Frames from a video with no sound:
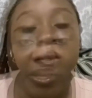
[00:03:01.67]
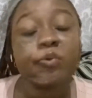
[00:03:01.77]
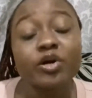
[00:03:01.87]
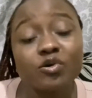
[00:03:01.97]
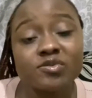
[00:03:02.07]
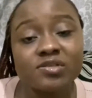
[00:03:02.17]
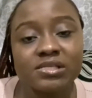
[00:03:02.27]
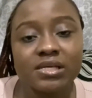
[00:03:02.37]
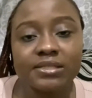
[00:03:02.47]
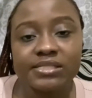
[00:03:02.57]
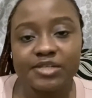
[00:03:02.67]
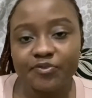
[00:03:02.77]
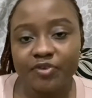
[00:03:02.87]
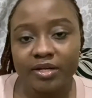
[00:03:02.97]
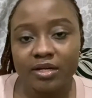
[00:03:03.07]
We're also seeing
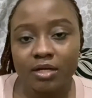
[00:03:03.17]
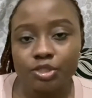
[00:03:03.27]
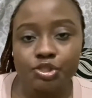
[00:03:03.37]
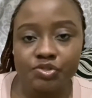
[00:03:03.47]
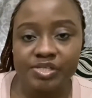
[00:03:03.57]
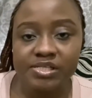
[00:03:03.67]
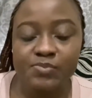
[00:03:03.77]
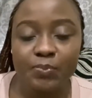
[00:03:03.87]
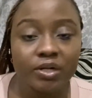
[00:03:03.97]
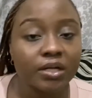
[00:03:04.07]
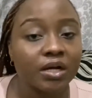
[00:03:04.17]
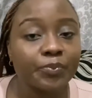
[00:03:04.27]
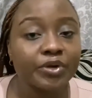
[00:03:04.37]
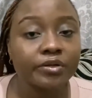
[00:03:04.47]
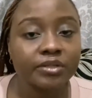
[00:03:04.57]
different countries putting up
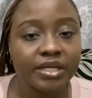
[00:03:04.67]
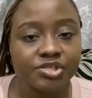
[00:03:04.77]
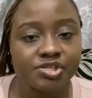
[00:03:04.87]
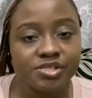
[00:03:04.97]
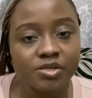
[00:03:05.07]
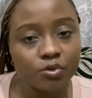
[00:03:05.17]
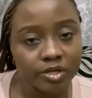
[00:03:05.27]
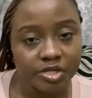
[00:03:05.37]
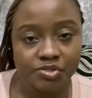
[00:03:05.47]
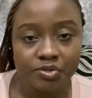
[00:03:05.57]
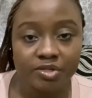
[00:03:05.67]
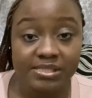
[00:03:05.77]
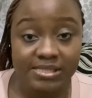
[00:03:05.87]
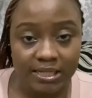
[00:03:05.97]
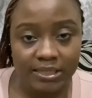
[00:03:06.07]
regulations in order to
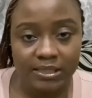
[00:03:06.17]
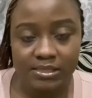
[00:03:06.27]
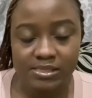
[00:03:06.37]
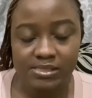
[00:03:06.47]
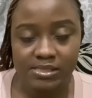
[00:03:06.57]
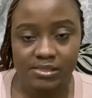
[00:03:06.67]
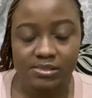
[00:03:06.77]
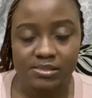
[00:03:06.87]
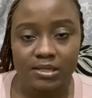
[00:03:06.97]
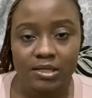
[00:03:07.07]
contain the disease.